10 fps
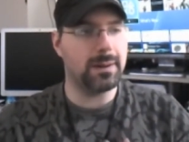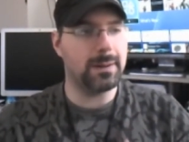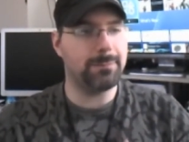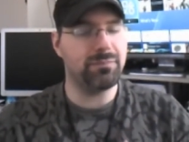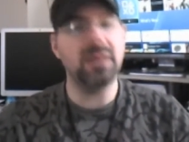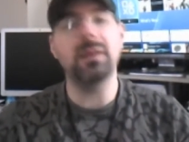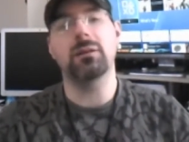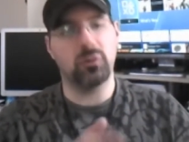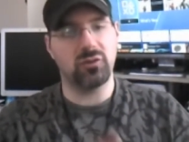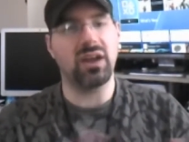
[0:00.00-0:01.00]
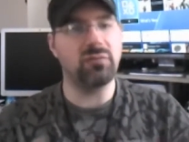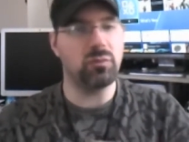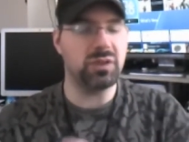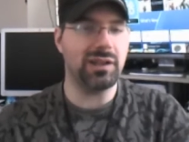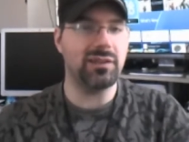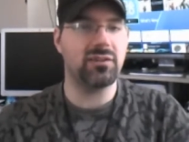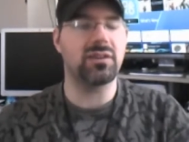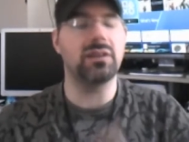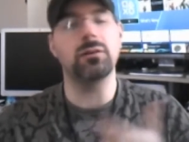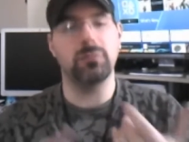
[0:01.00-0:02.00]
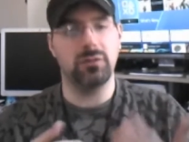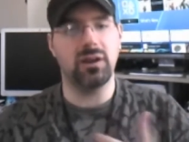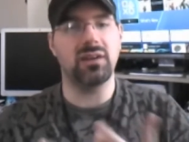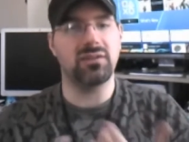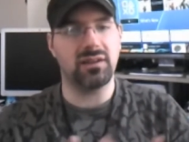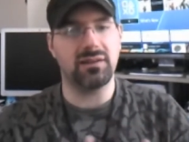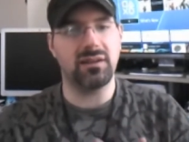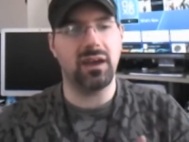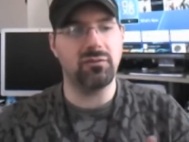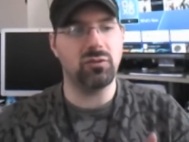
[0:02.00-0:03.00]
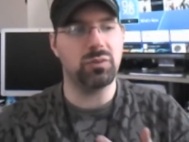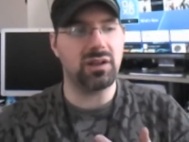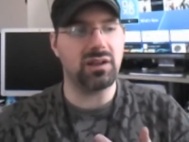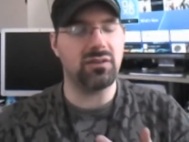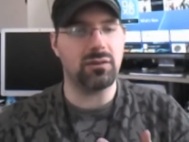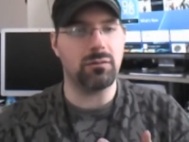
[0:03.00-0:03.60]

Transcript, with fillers: Um, and then, of course, have you played because I know you guys like the have you played.